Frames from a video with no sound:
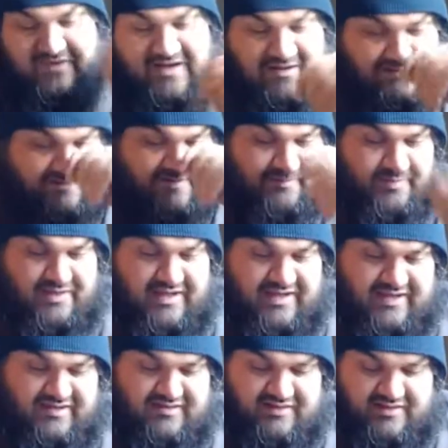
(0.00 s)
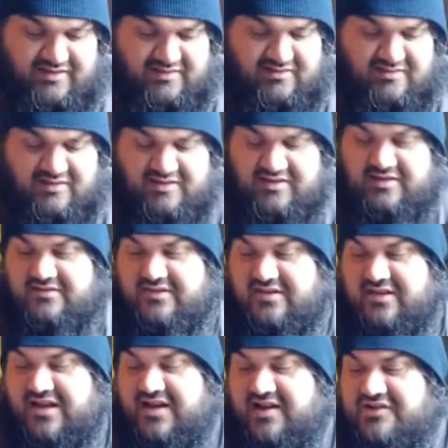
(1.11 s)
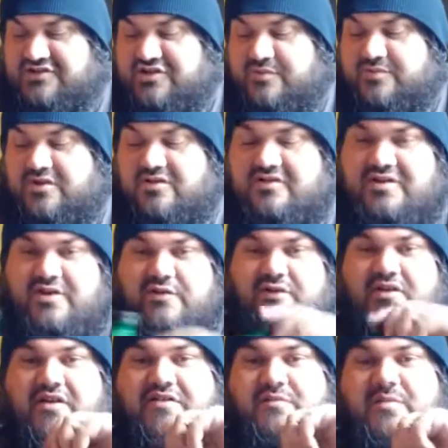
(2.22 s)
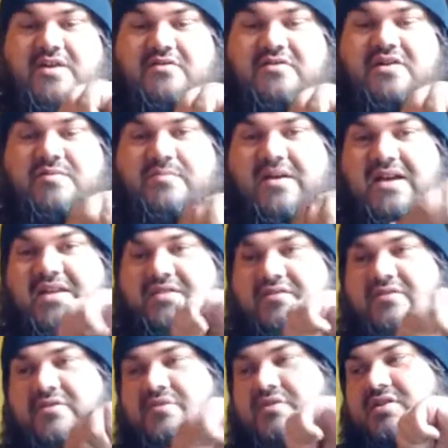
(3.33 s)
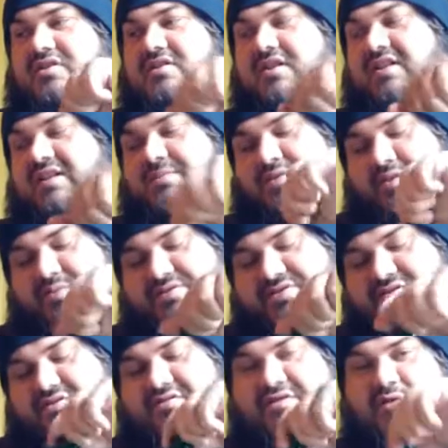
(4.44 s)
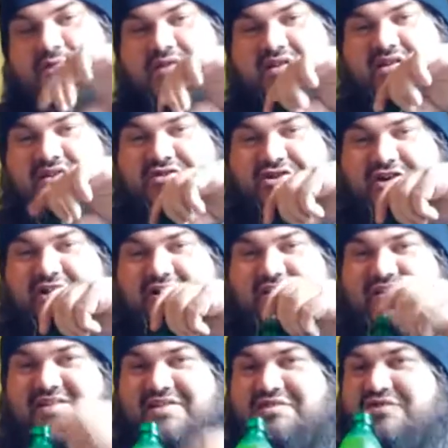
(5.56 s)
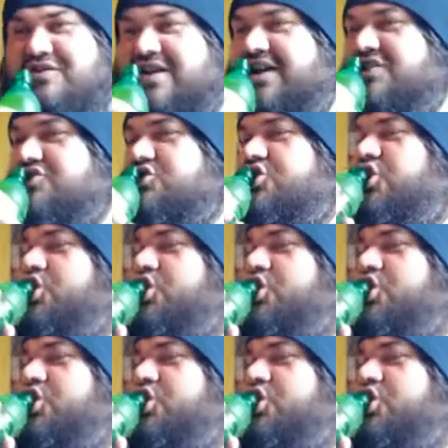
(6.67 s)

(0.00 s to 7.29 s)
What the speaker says: I filed a complaint, and then they got jumped onto, and all the mail come back through, and they probably just start throwing it in the trash.